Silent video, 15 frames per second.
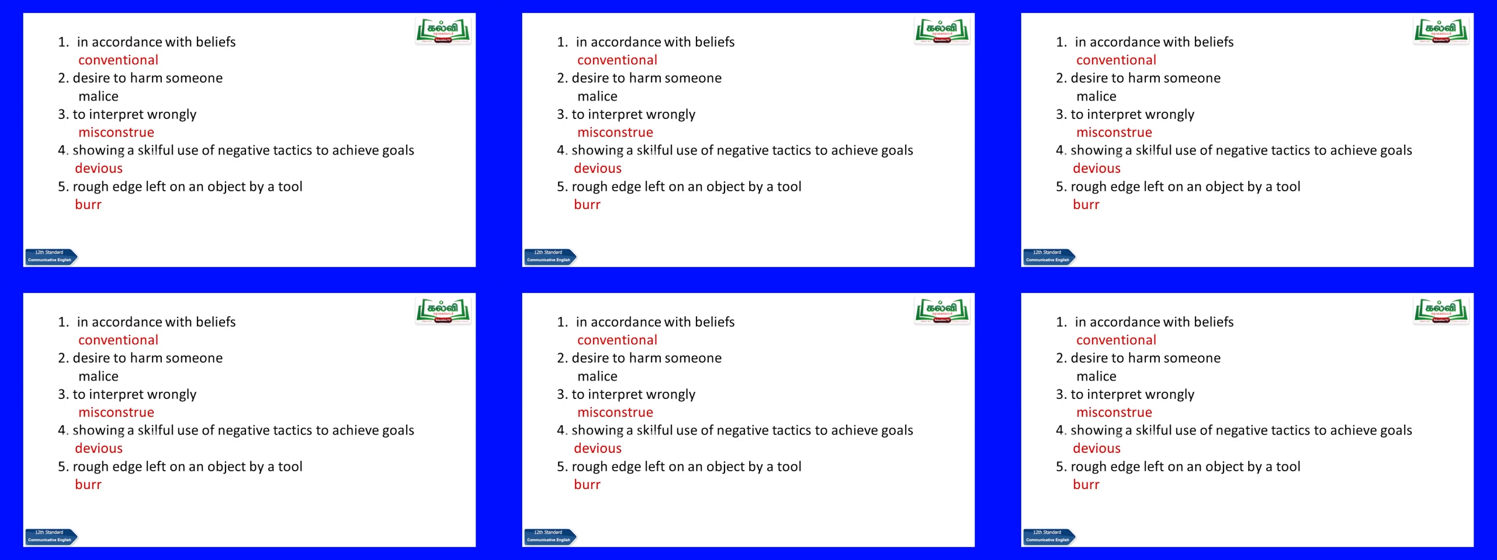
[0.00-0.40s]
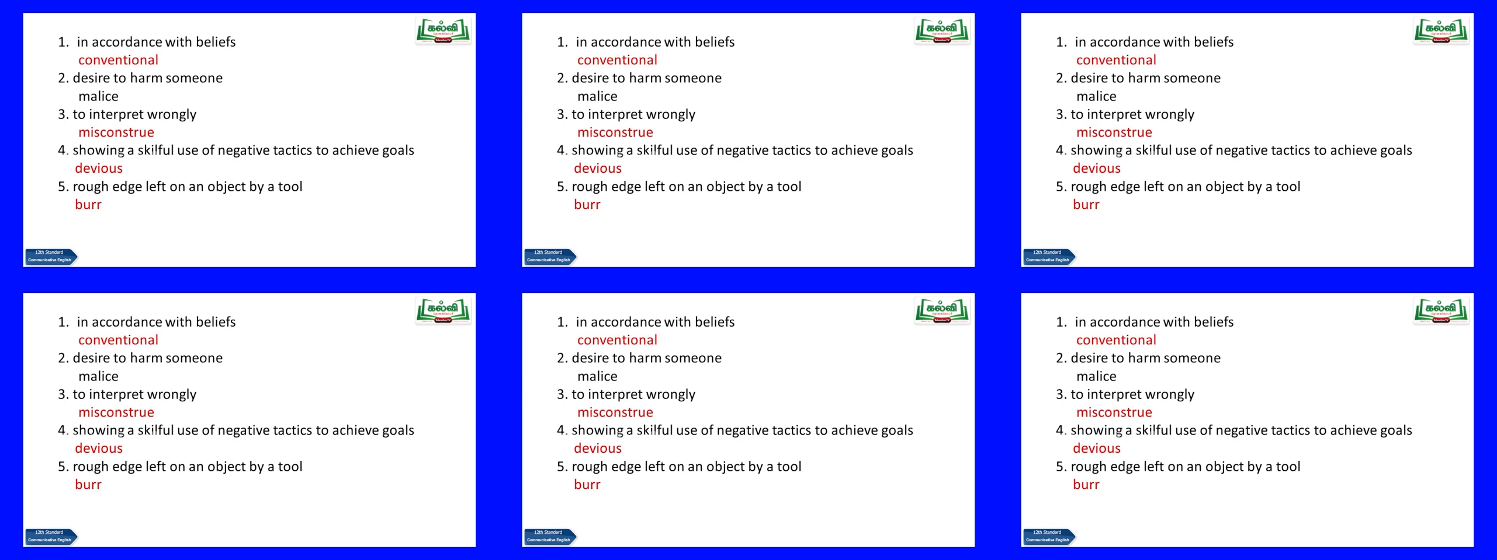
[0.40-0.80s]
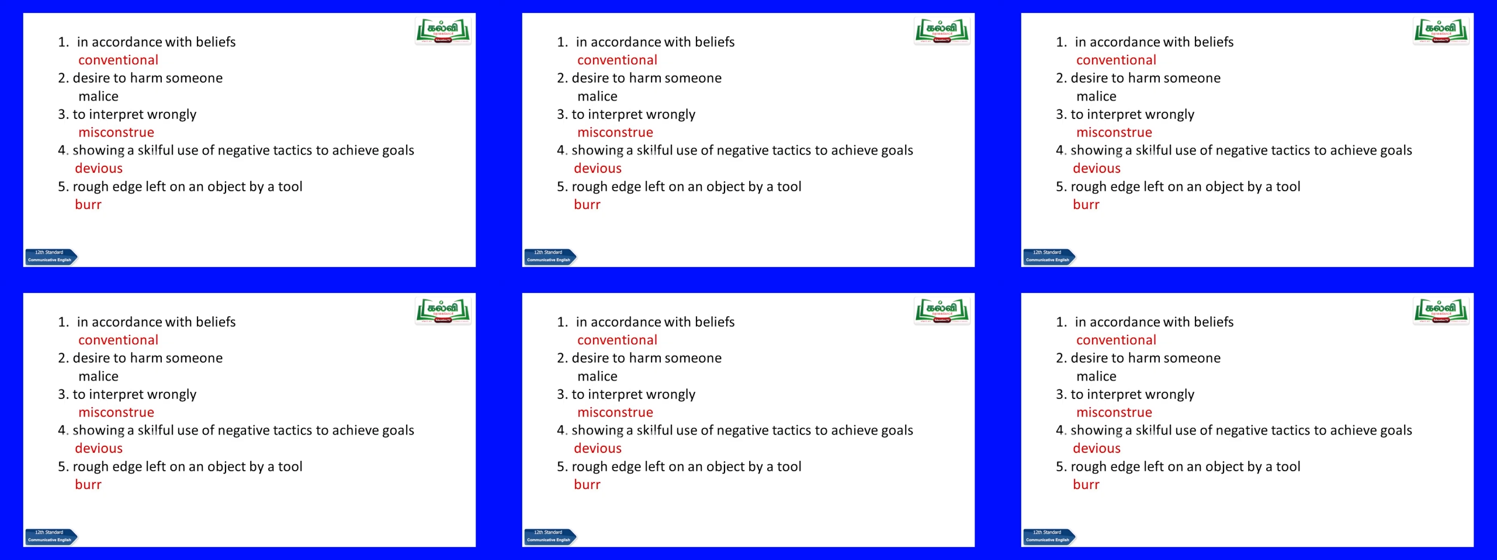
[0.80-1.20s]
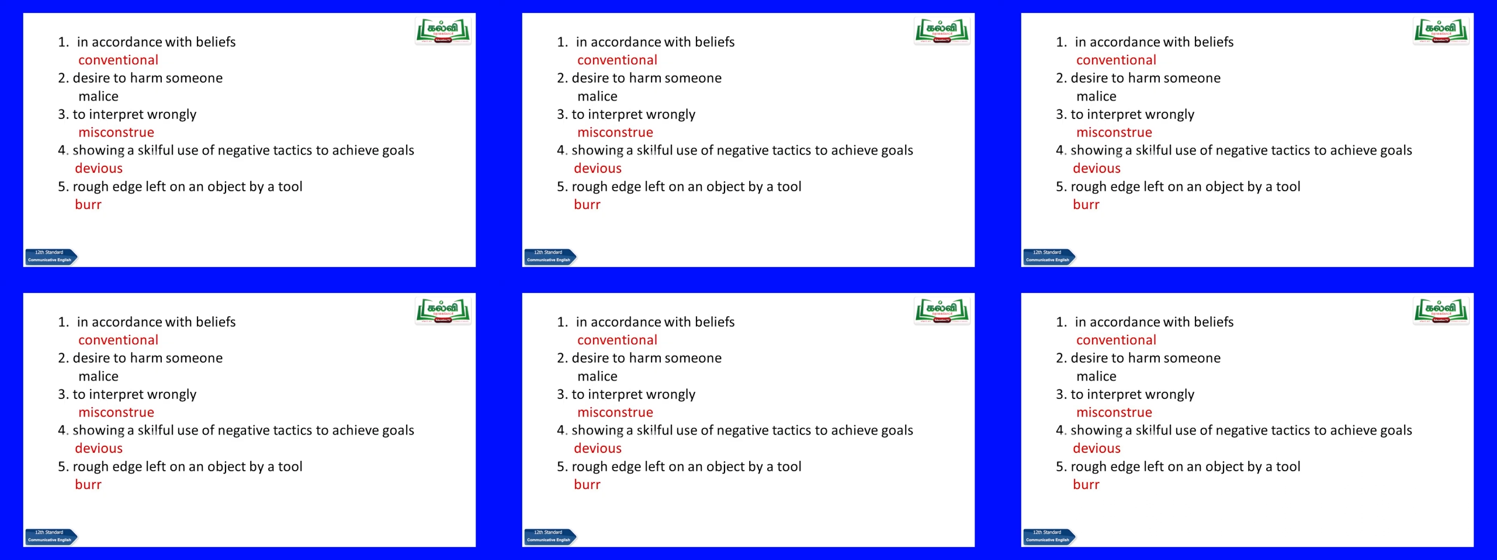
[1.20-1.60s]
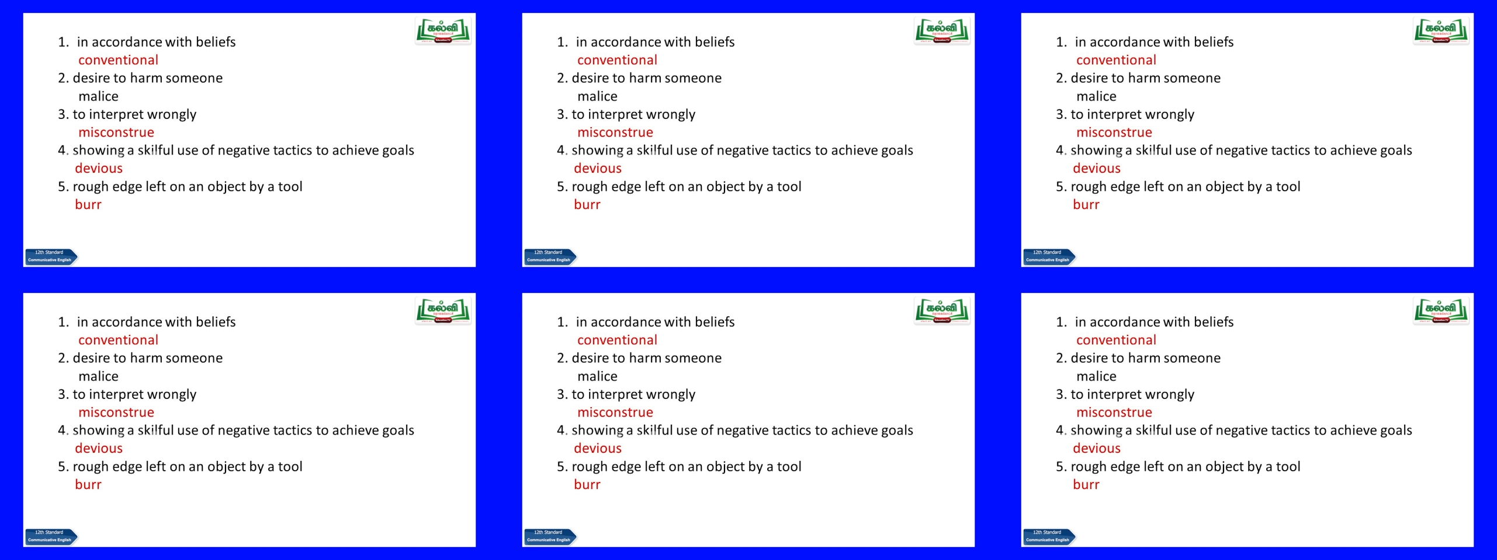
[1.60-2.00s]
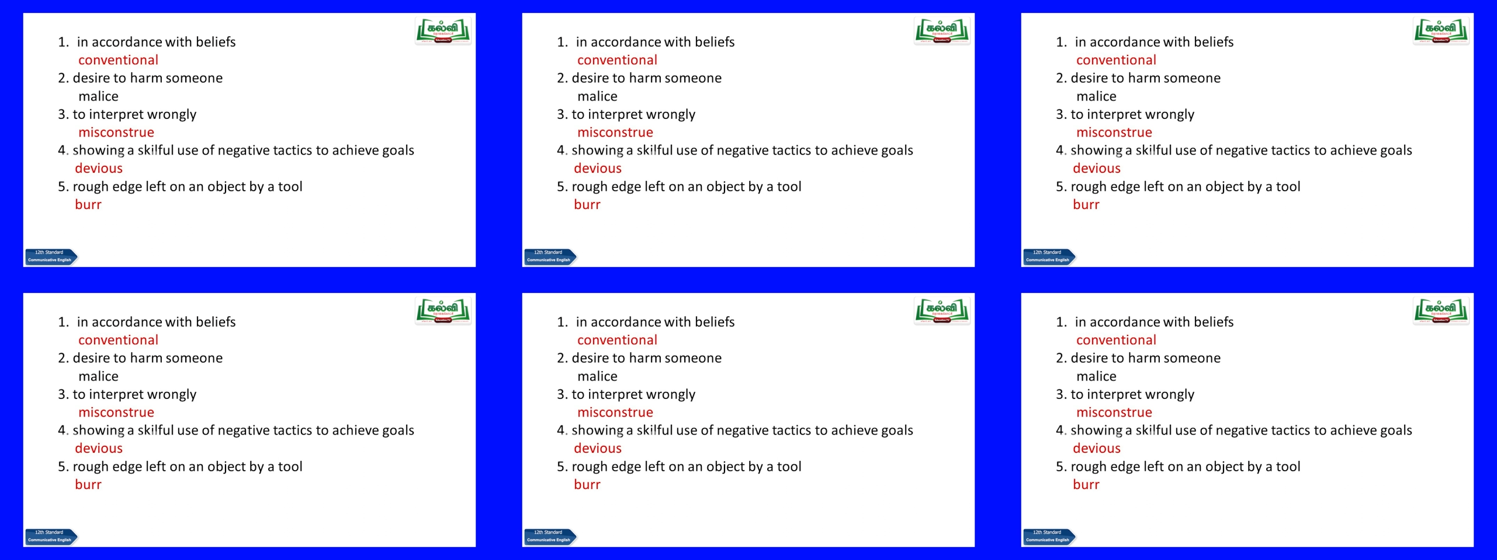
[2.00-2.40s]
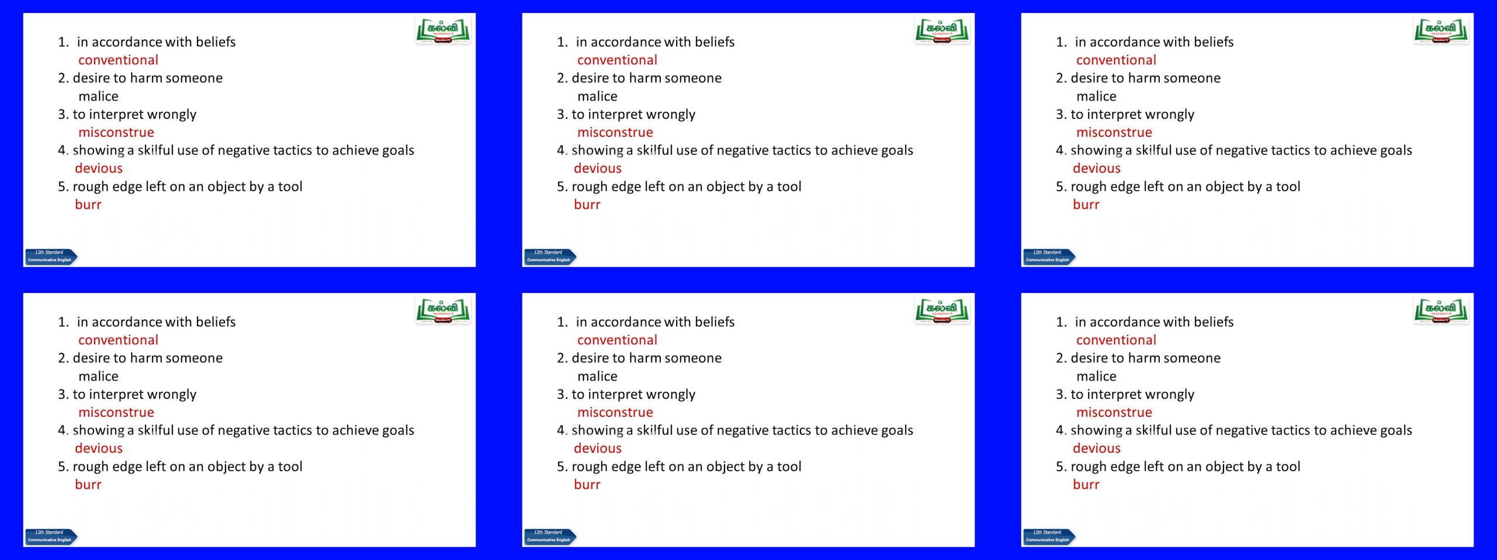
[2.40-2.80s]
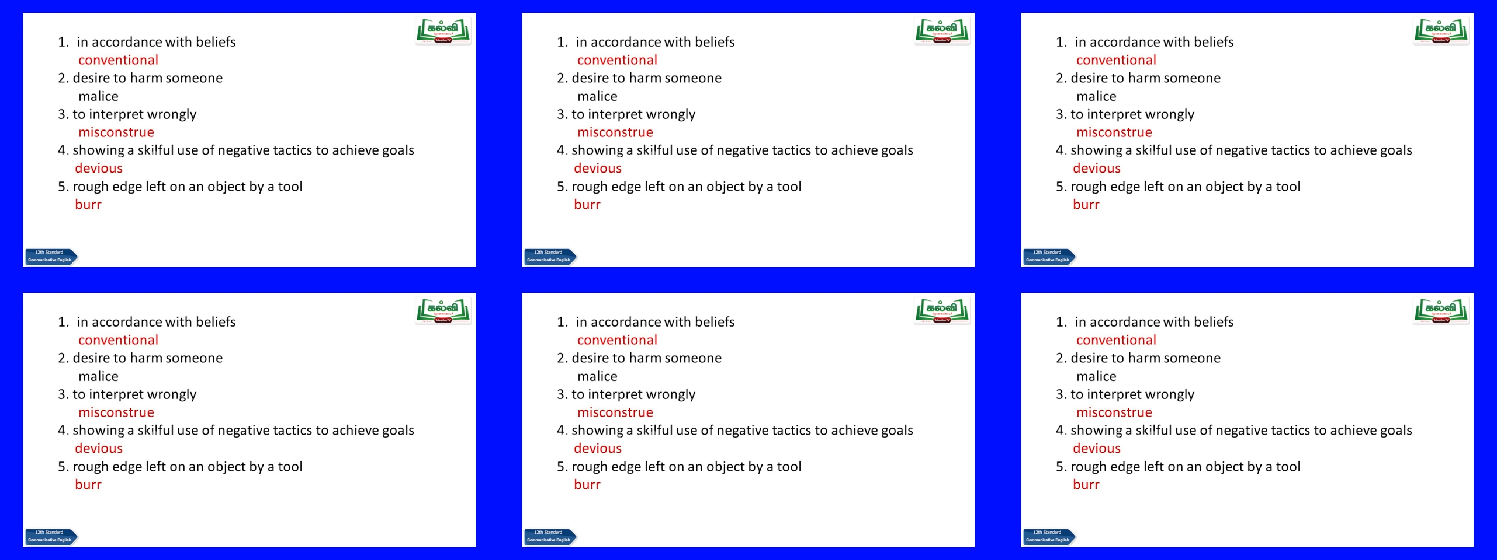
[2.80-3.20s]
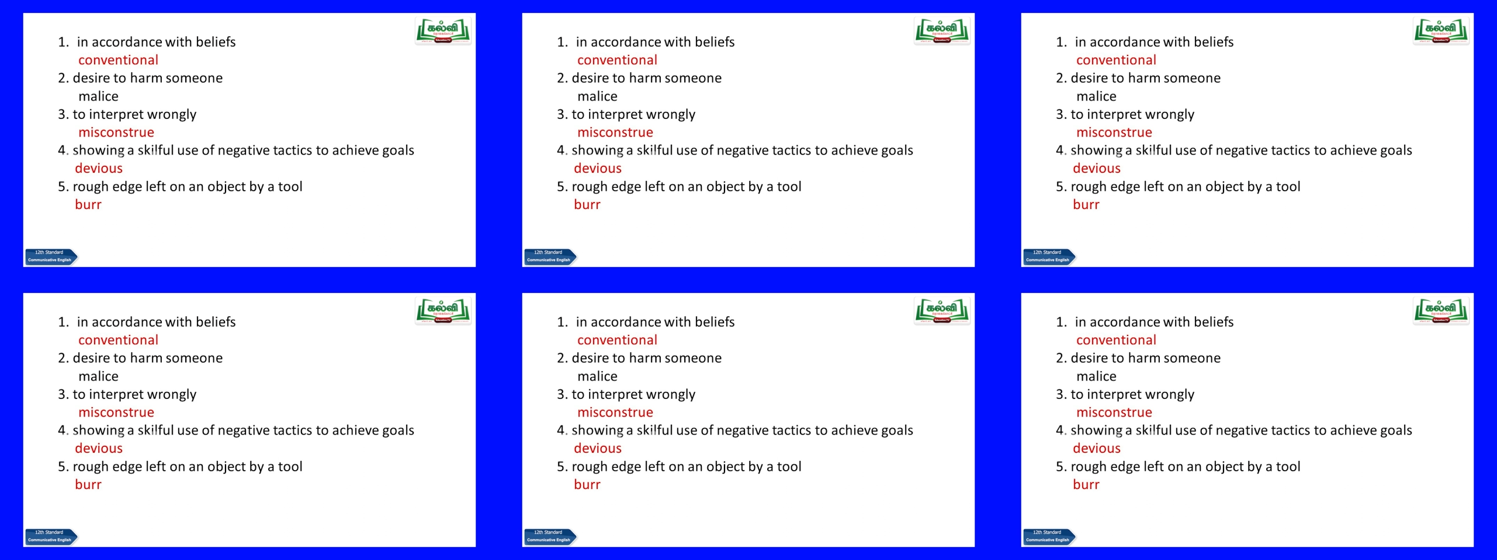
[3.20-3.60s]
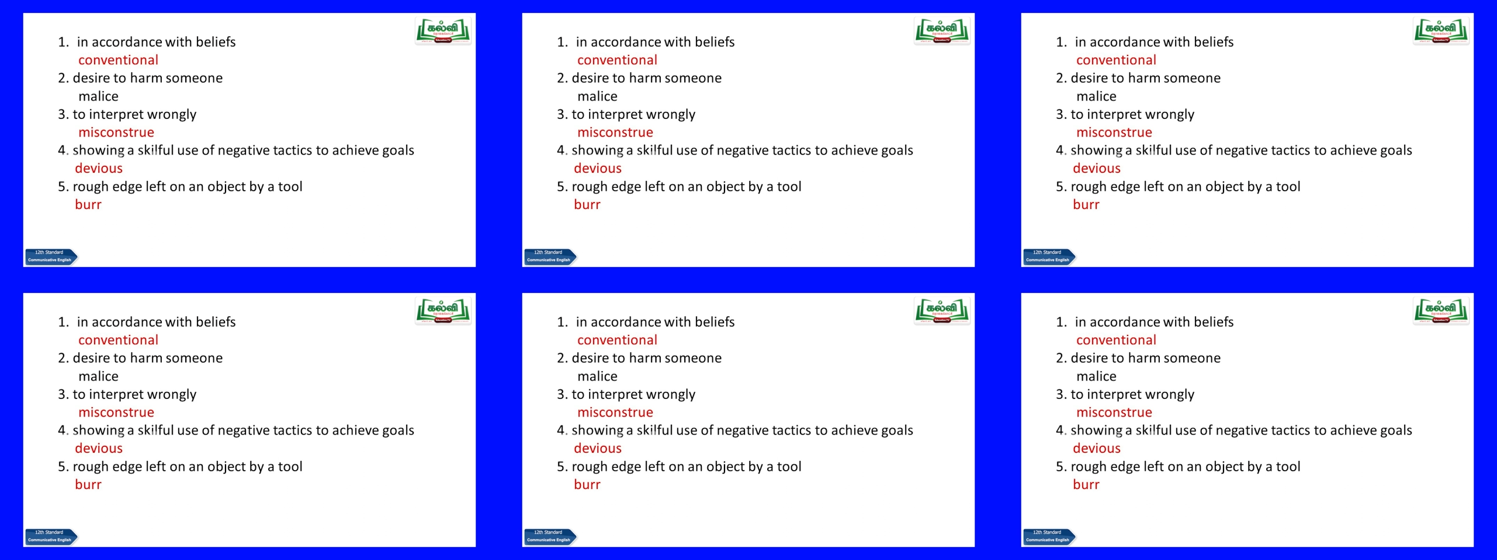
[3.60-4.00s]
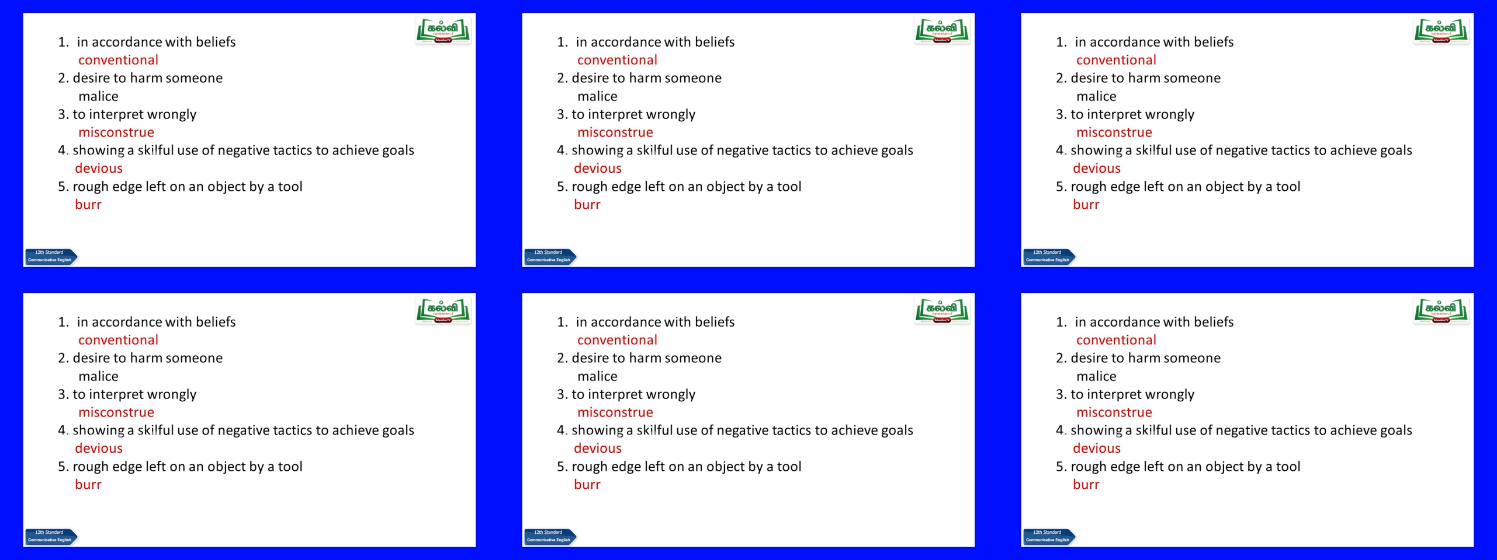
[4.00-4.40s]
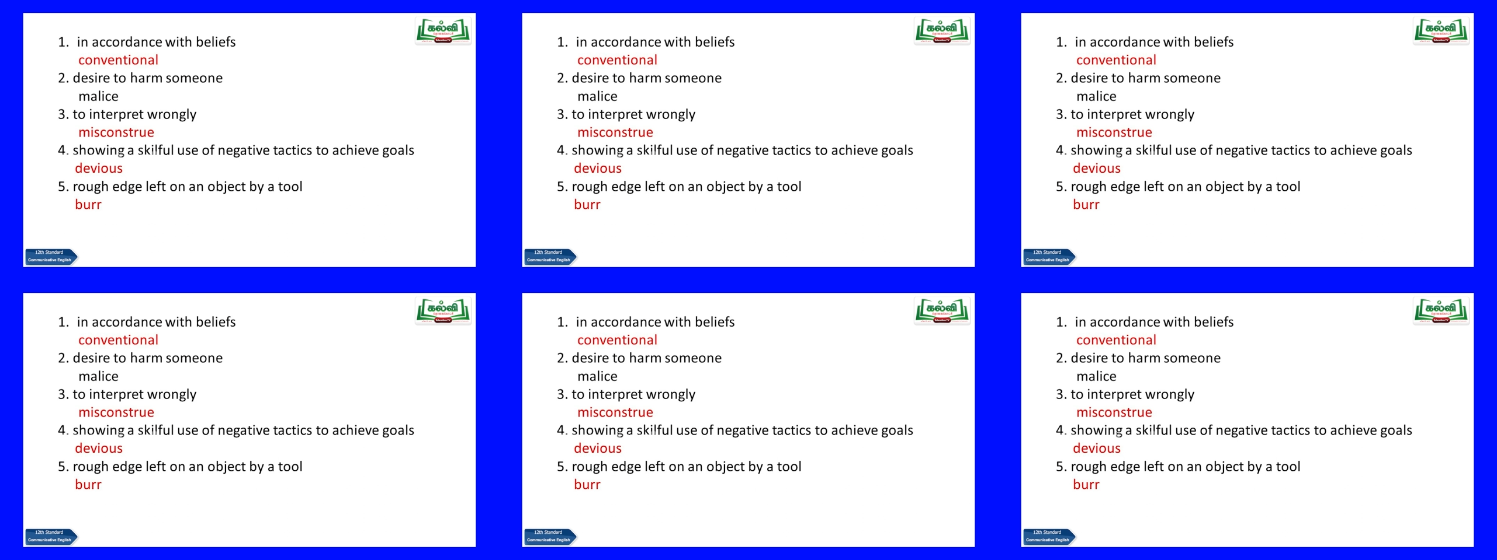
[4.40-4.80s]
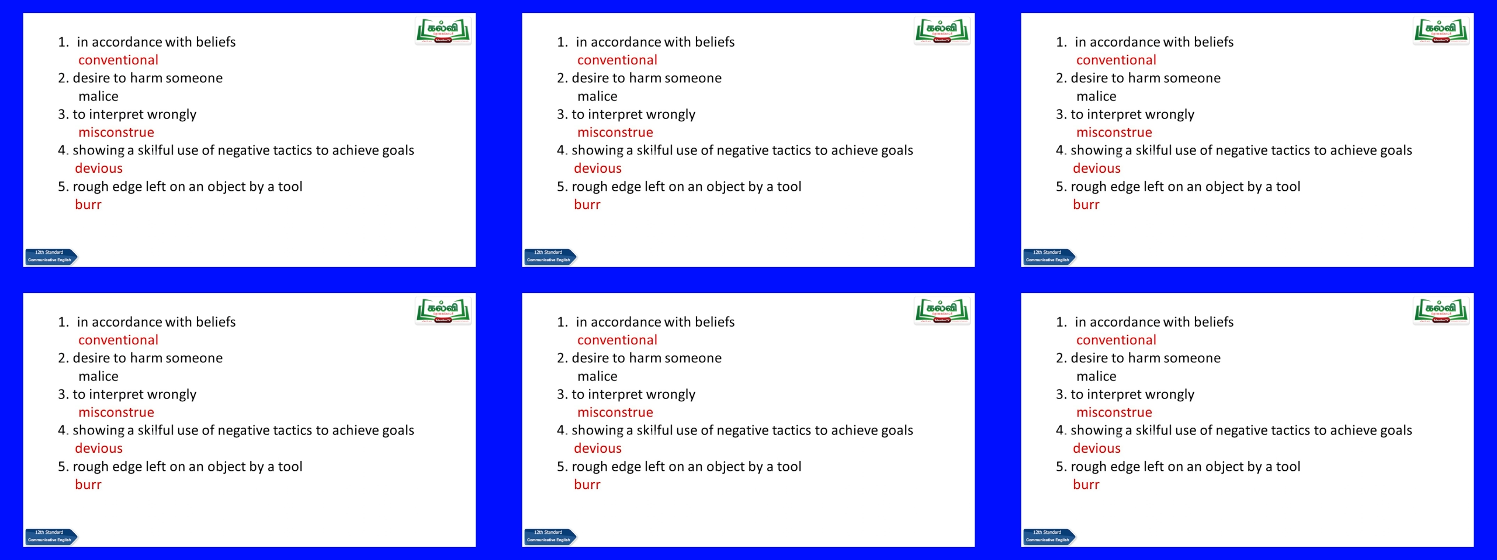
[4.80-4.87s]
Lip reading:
(no speaker visible)